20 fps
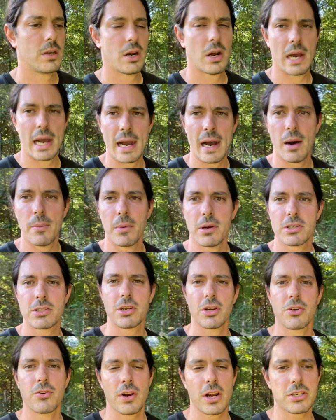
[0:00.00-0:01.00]
know, how much
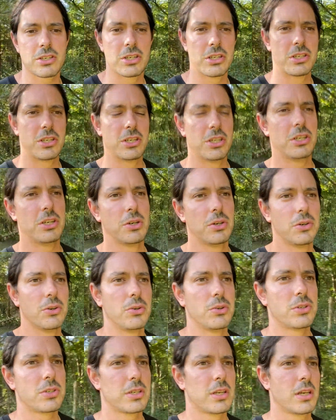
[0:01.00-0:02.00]
aggression to use.